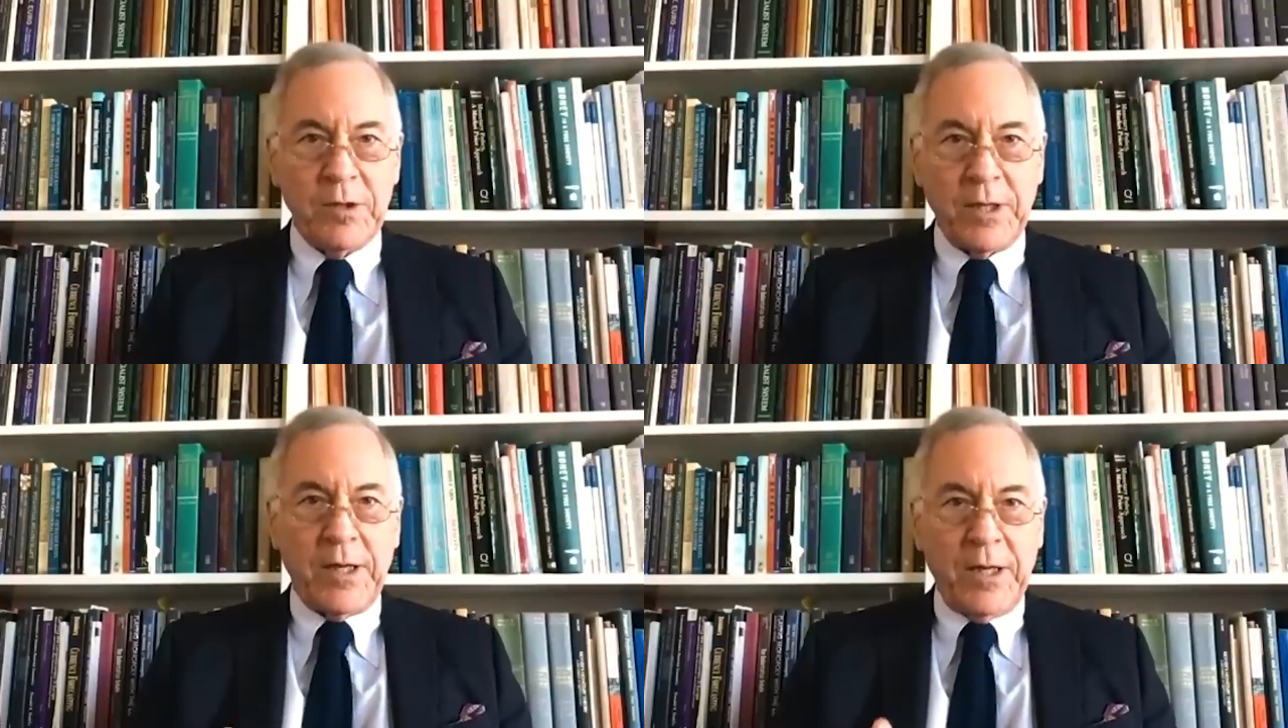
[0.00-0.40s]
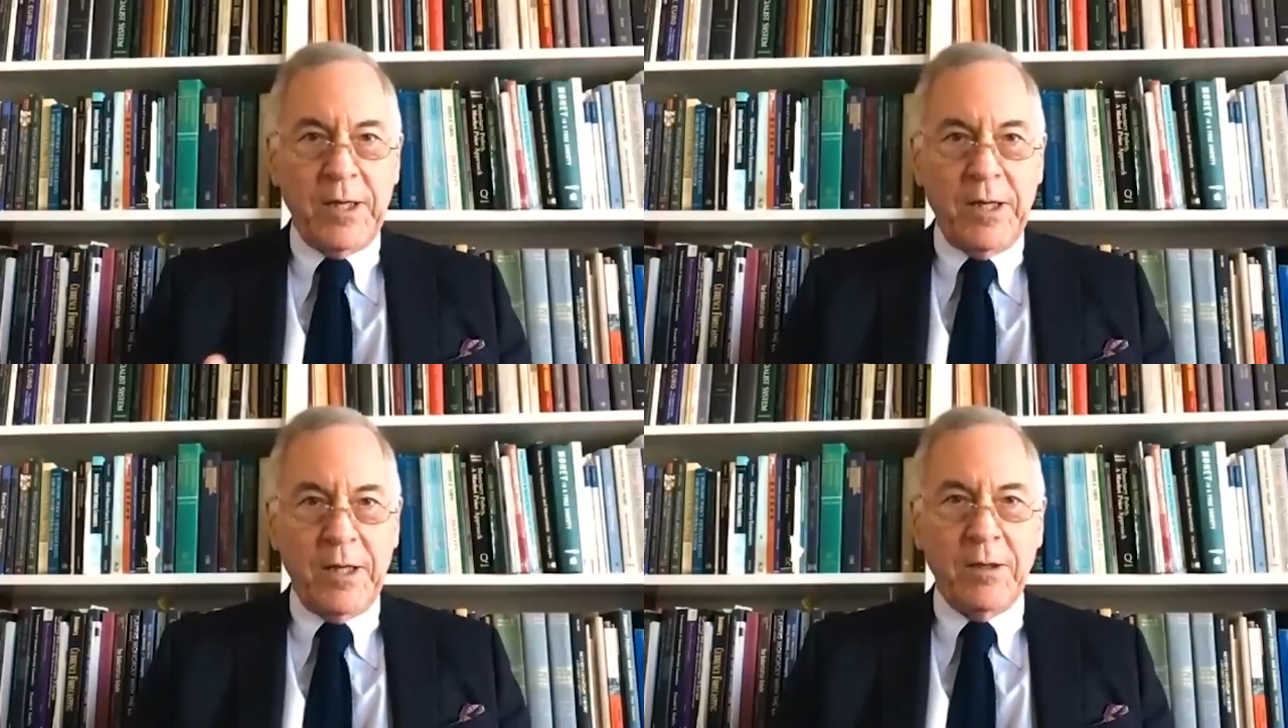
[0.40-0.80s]
kicking
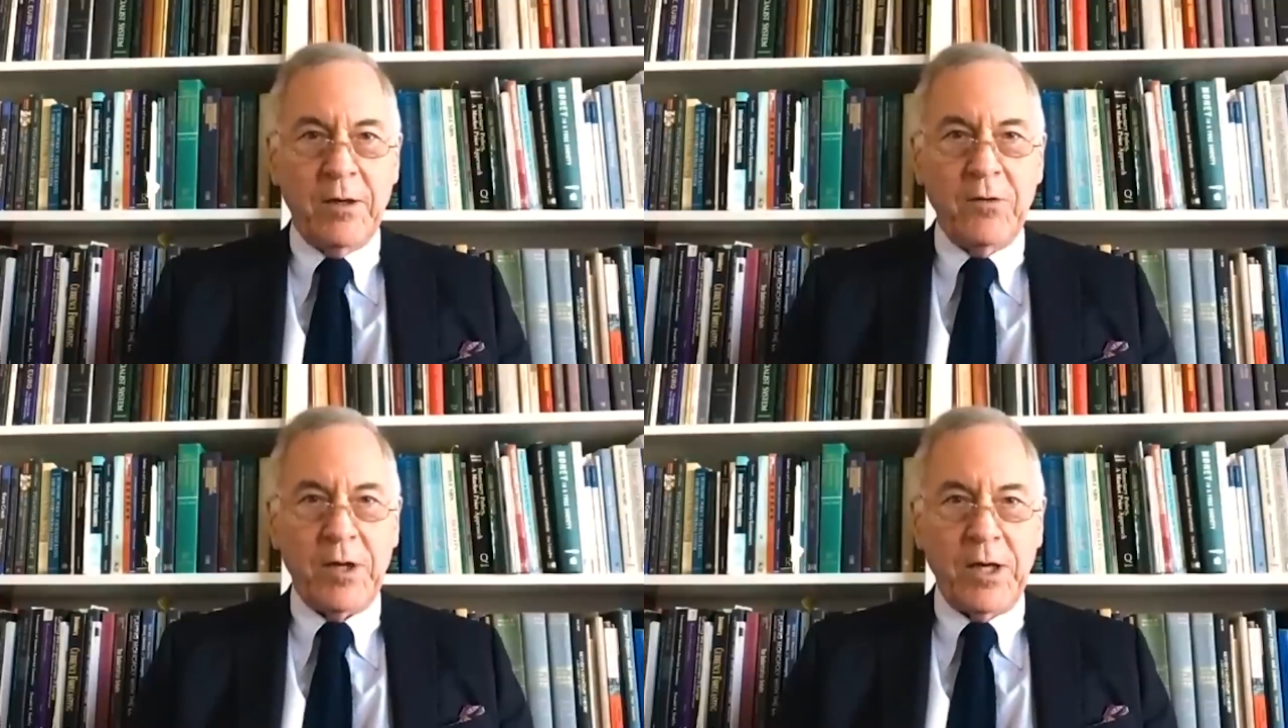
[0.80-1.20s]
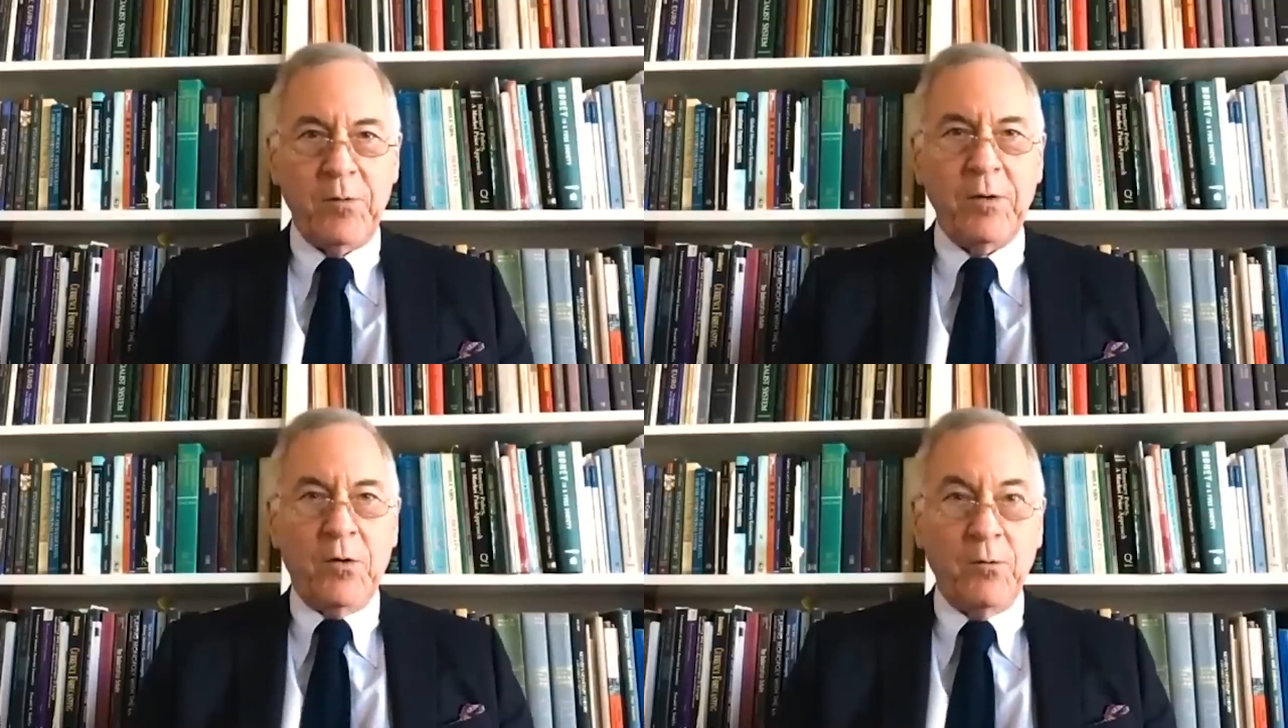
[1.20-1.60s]
in. Okay,
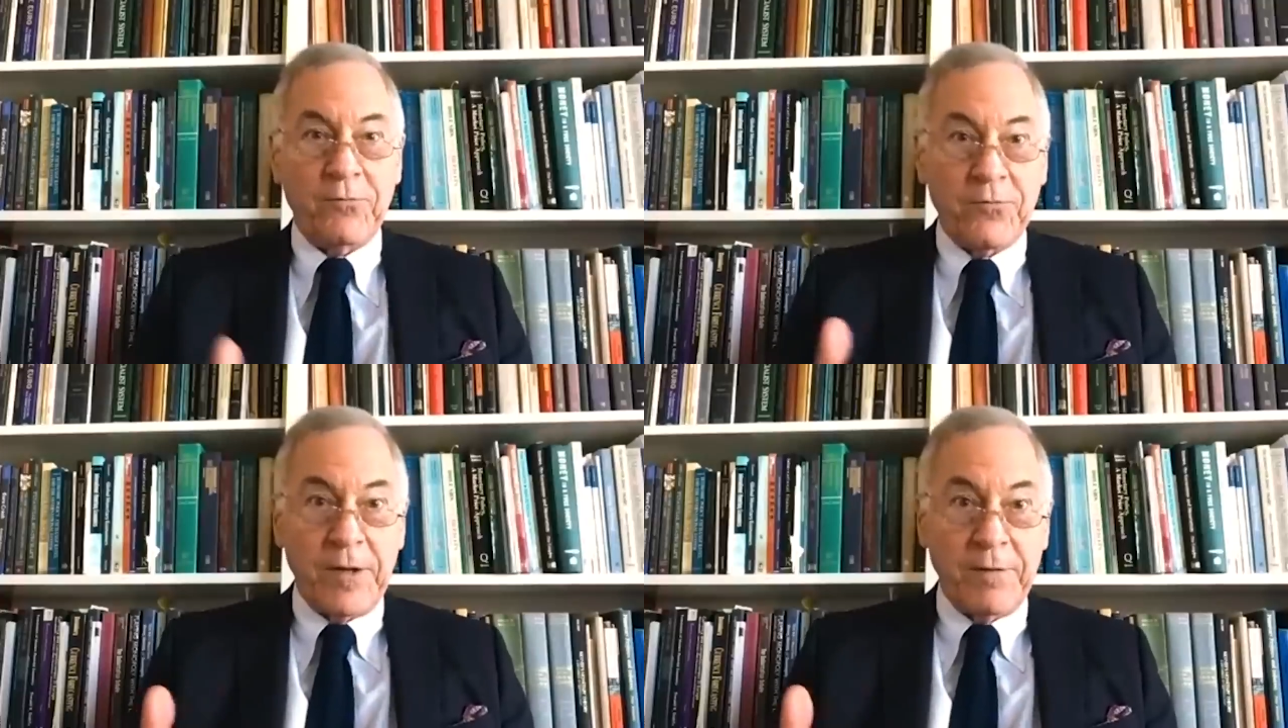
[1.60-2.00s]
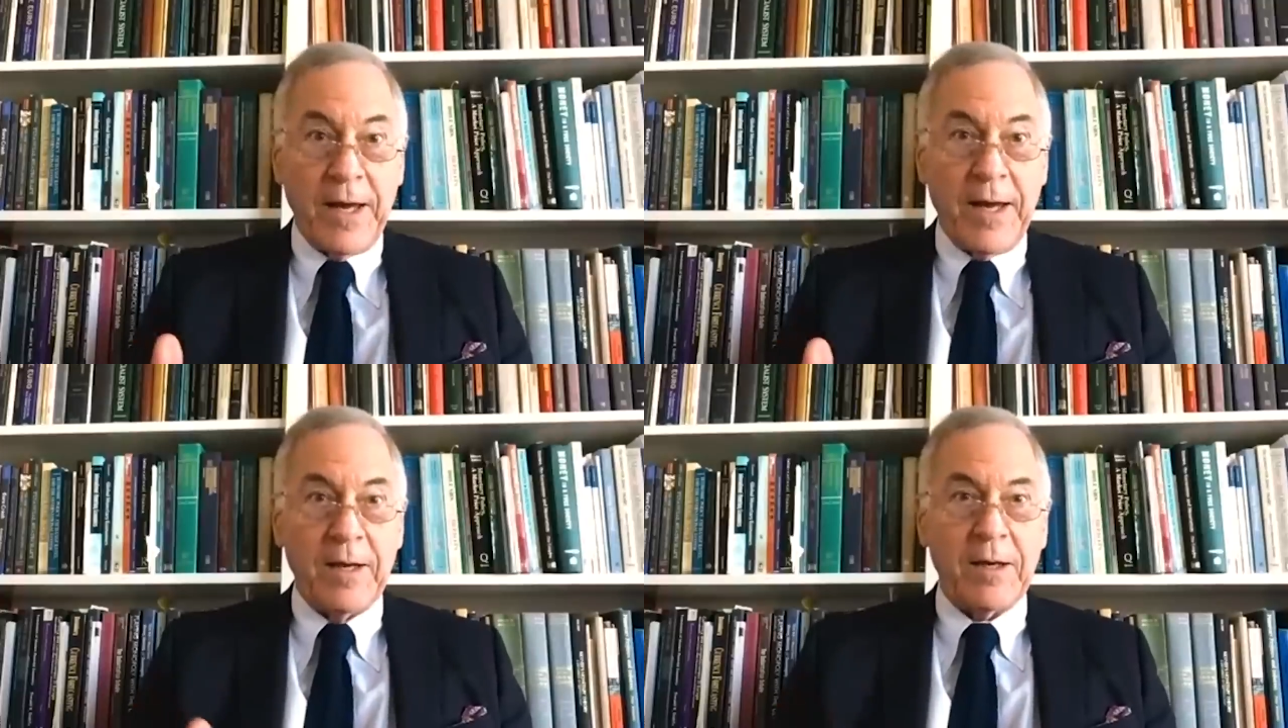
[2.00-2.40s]
we, we've seen
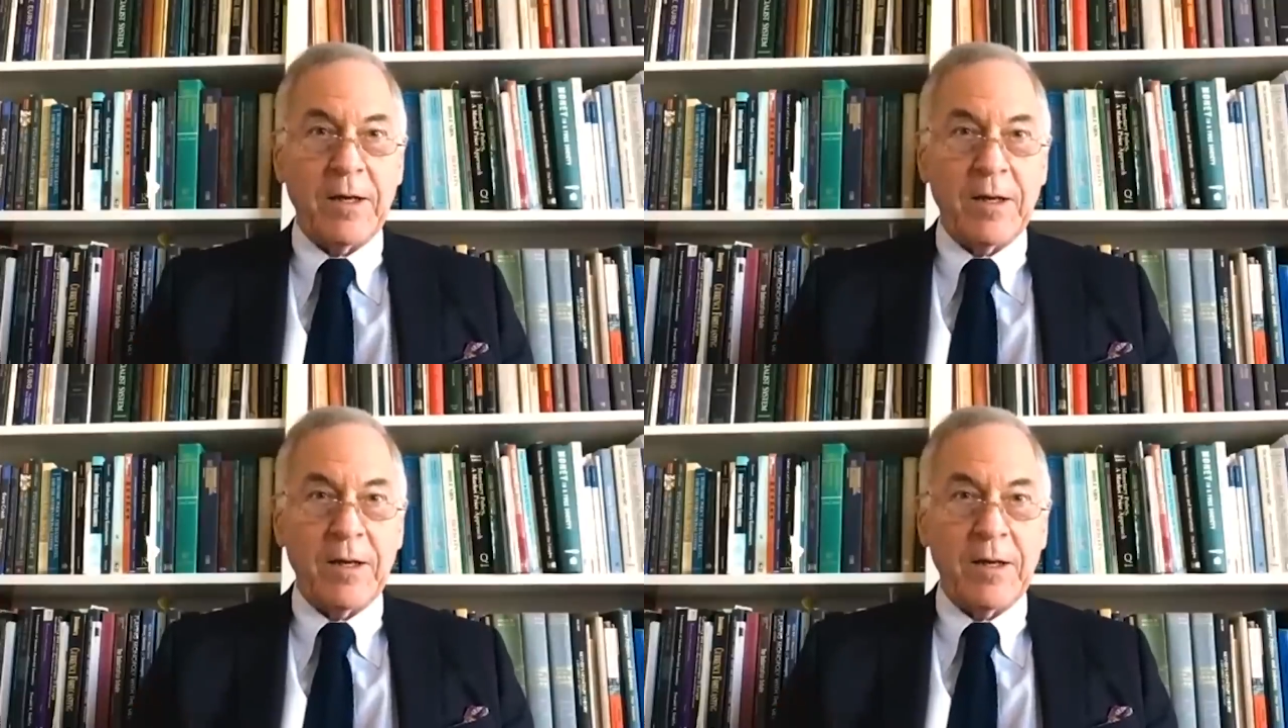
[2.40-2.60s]
that.